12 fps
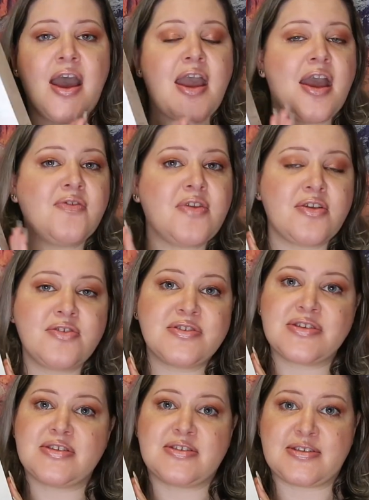I have not
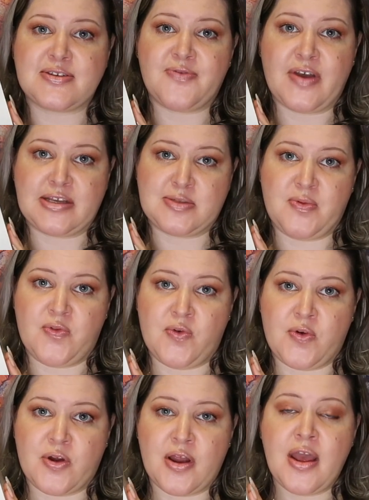used this device
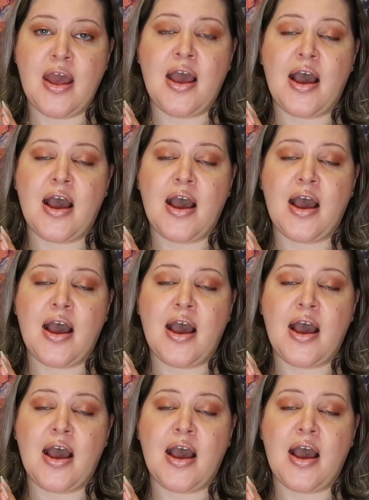before.